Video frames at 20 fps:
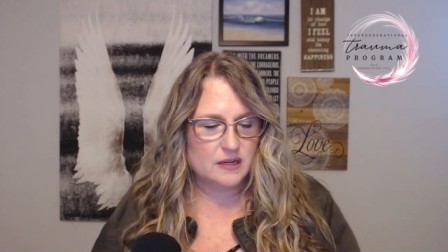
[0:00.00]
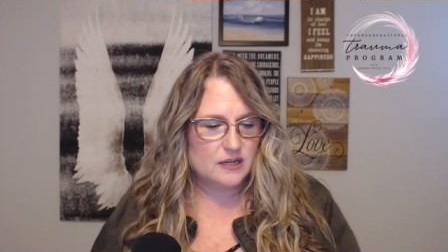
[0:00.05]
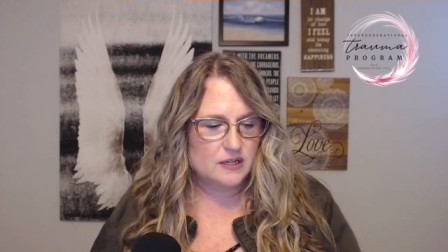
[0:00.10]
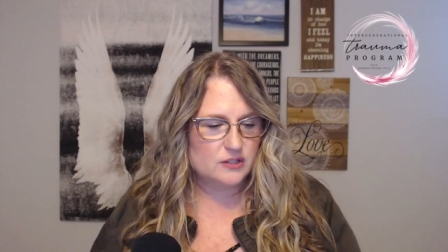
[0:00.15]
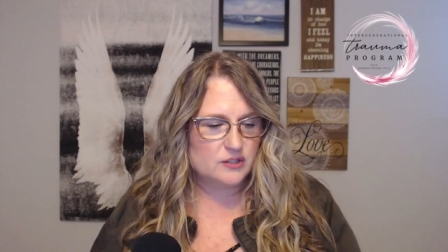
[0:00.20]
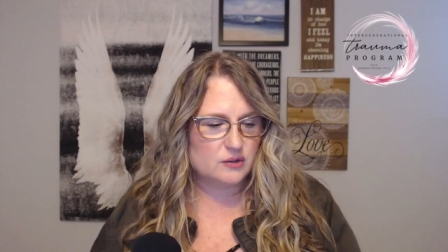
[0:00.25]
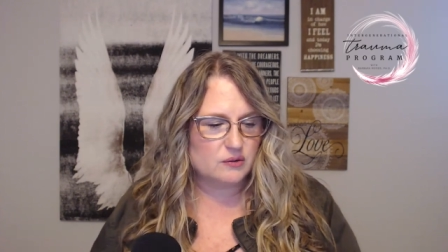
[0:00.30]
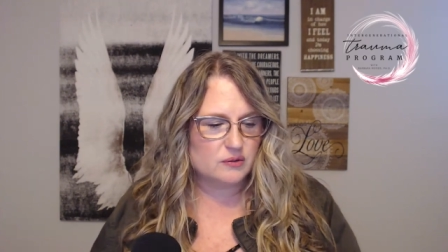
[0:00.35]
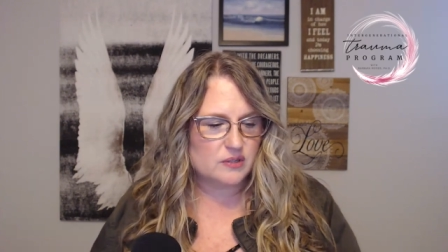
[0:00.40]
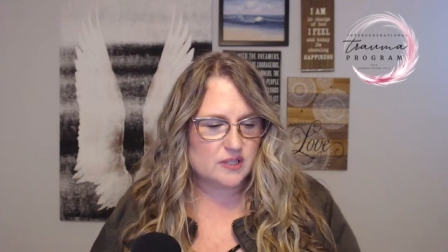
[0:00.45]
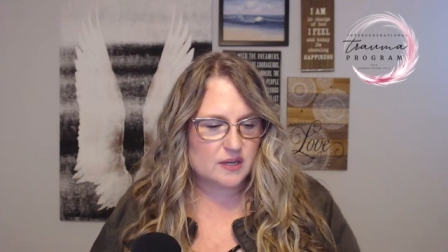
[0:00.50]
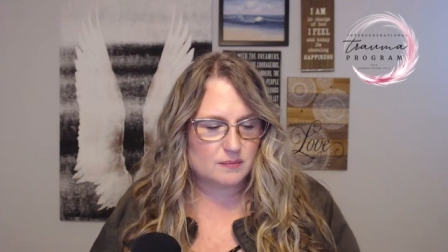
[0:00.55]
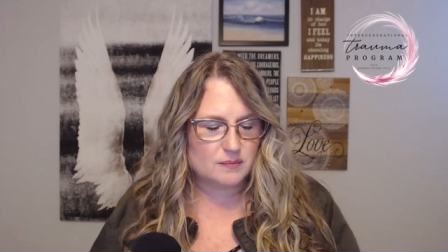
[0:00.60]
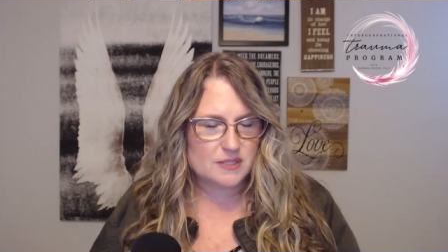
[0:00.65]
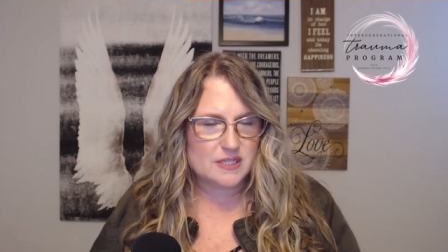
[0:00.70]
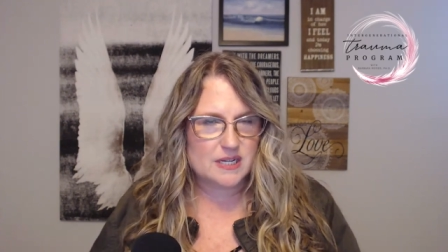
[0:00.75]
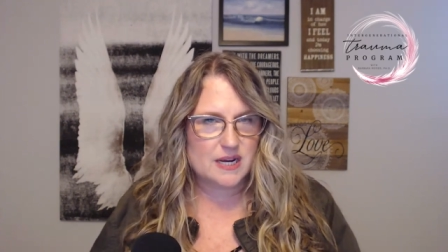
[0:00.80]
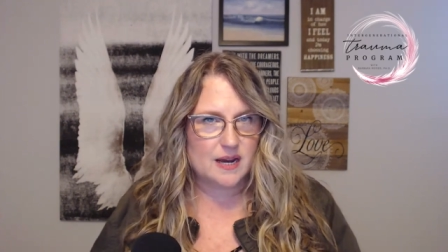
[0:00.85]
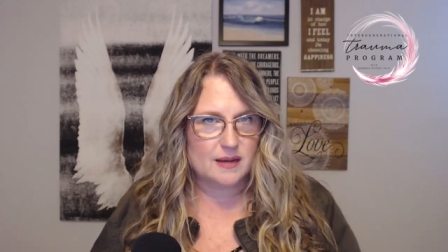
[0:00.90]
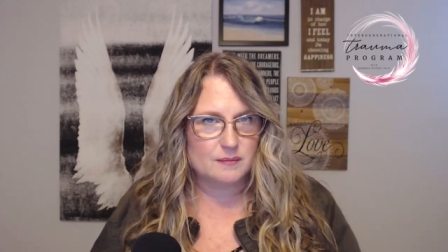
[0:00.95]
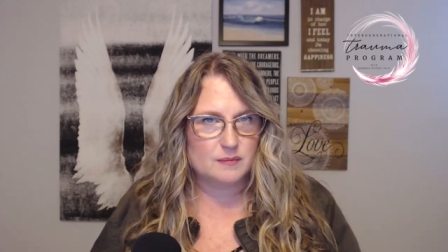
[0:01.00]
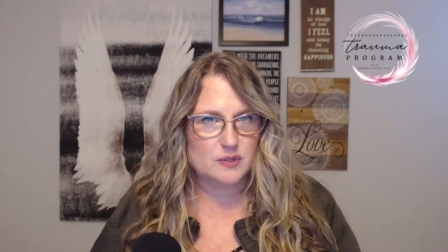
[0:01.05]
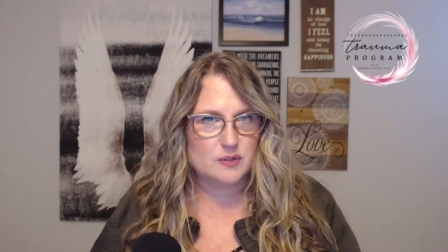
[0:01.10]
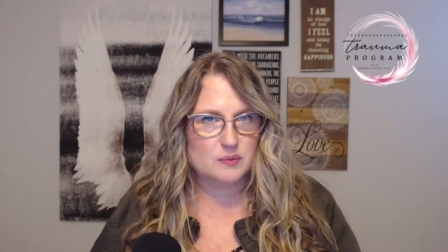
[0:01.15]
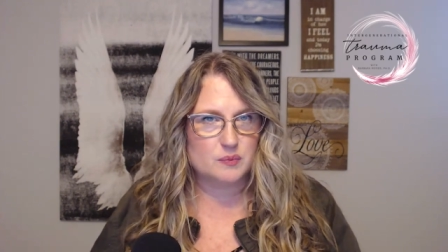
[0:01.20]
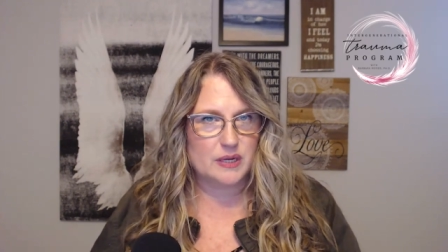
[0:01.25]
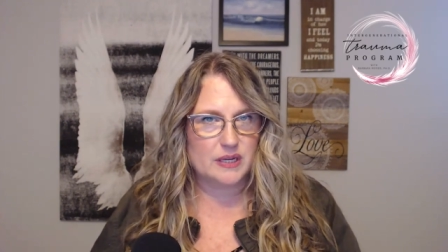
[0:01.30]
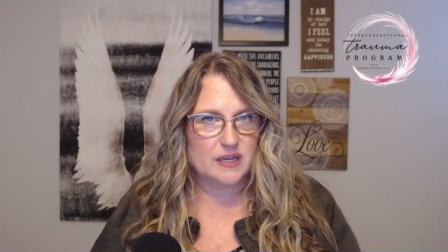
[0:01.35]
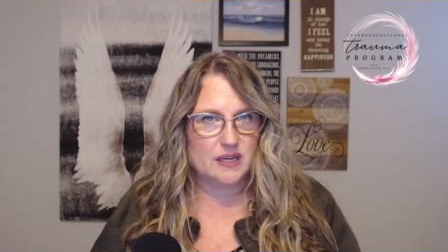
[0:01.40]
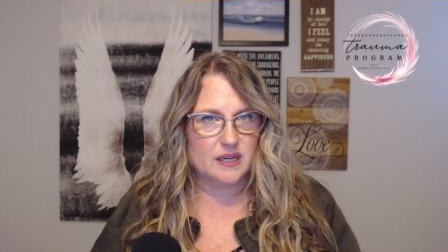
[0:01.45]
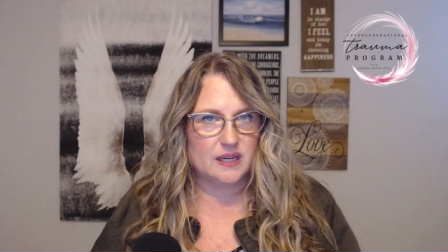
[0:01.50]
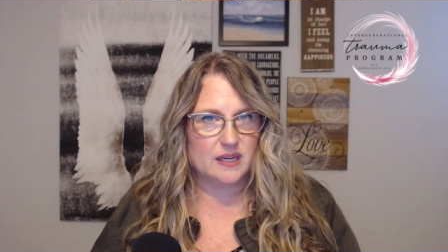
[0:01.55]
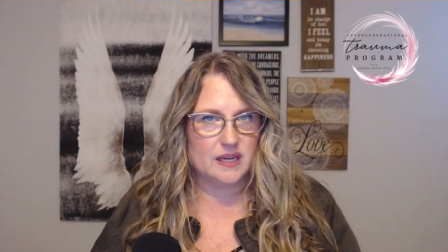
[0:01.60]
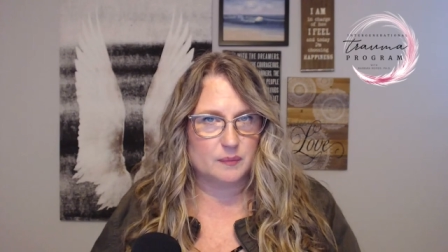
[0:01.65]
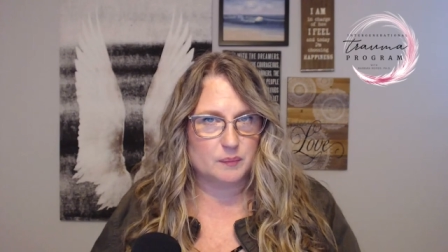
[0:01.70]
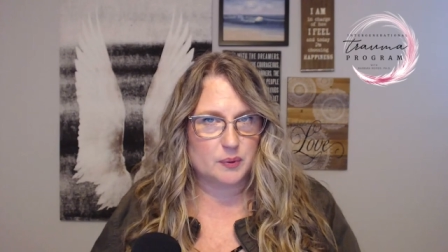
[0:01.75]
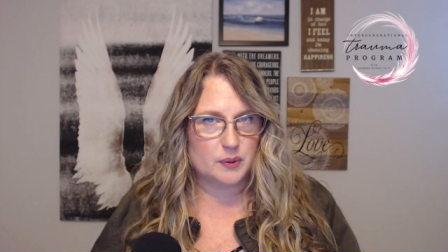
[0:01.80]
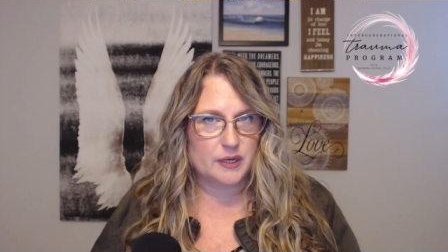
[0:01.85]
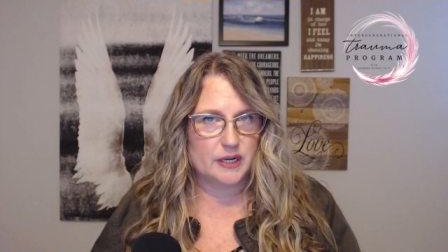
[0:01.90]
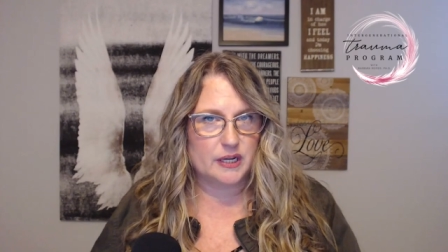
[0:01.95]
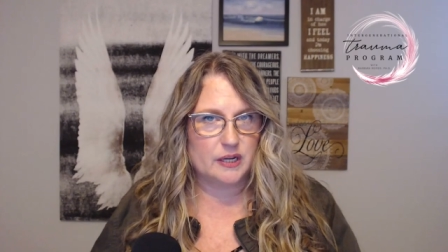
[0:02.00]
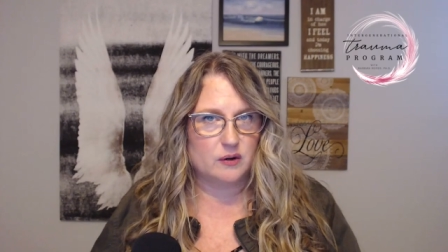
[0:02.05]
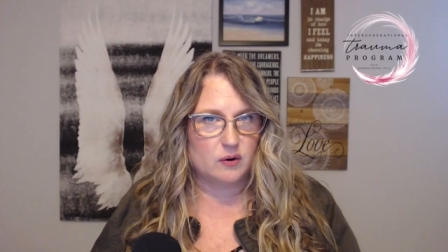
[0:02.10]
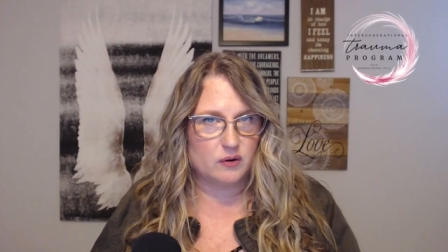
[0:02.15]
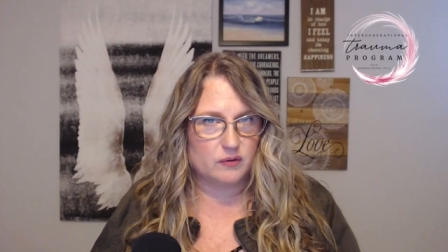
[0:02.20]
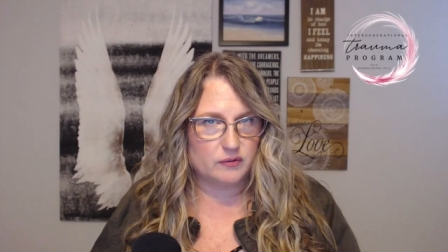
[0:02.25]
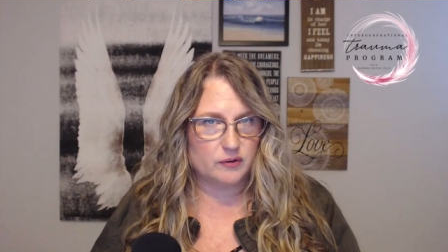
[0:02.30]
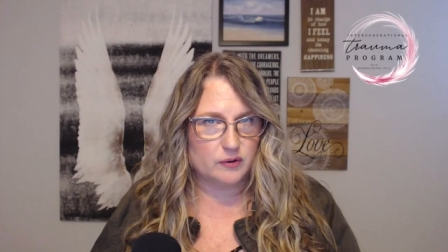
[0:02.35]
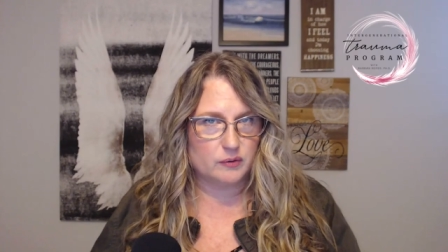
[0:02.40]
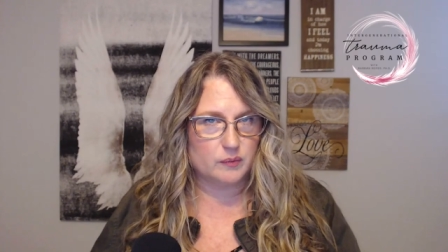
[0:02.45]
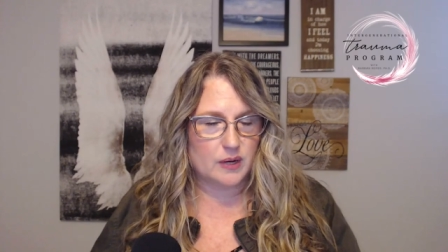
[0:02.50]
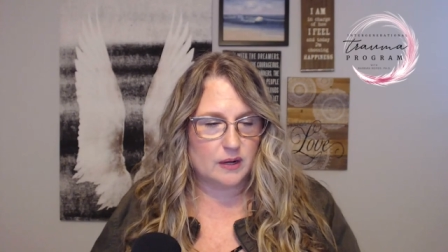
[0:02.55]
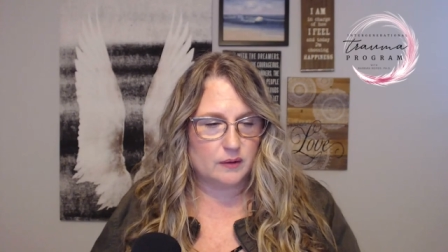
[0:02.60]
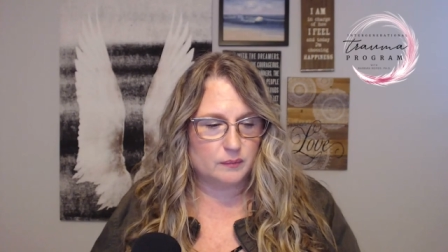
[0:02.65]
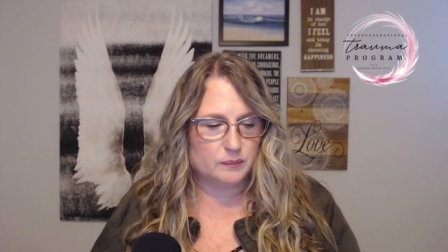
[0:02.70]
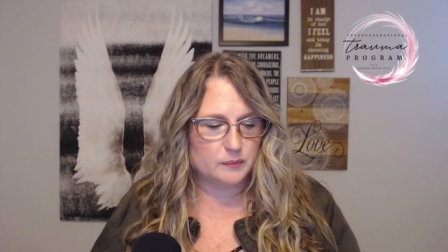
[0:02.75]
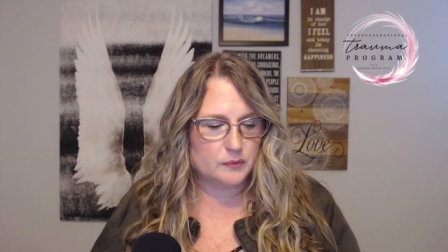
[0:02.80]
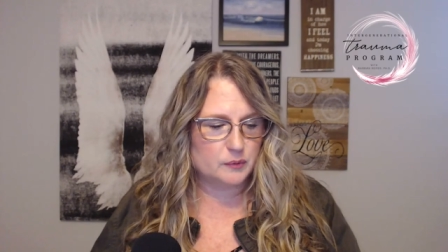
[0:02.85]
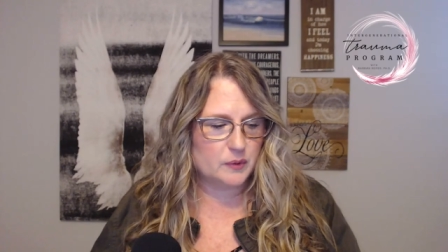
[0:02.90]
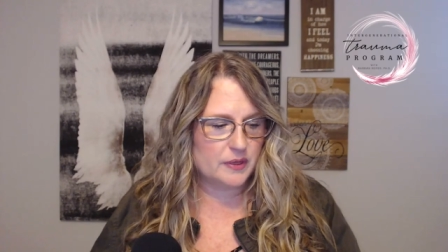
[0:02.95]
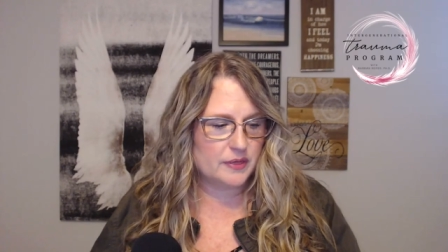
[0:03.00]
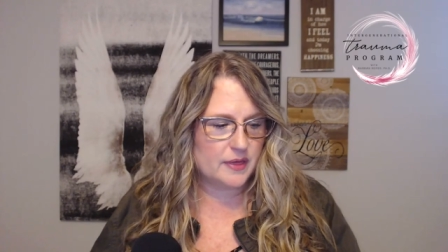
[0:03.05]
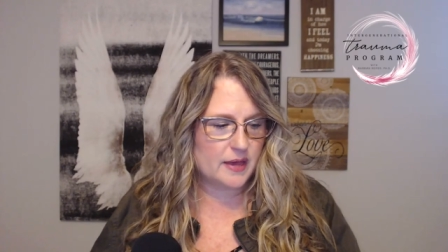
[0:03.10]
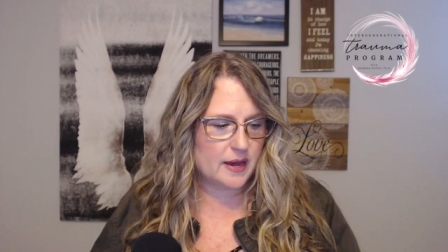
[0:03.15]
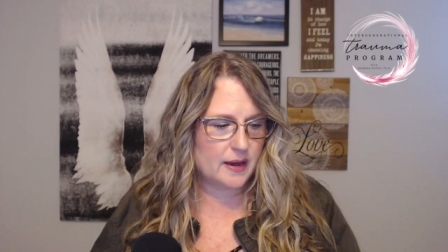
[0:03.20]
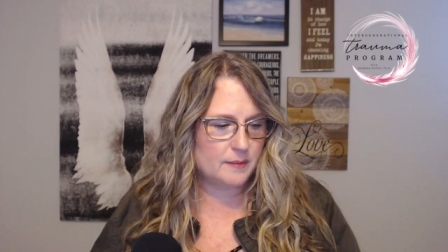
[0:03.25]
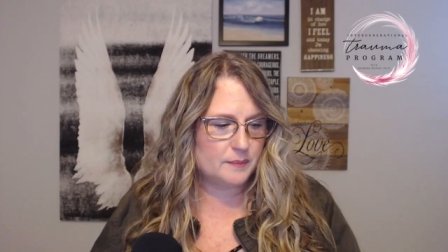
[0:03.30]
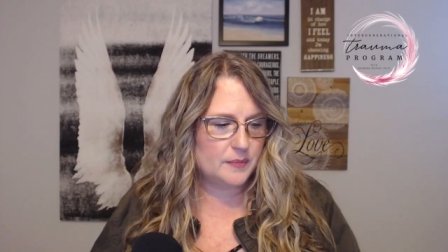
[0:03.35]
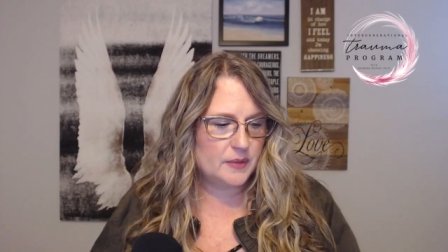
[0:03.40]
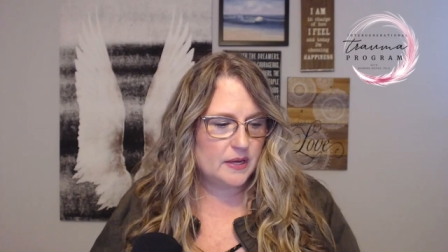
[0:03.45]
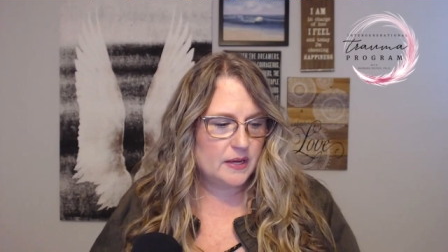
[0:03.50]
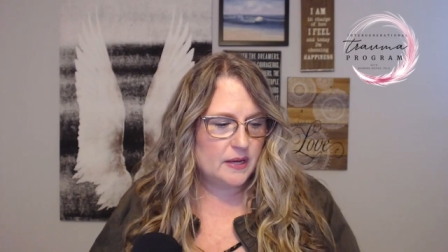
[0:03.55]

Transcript: So sometimes we can get pretty overwhelmed with them,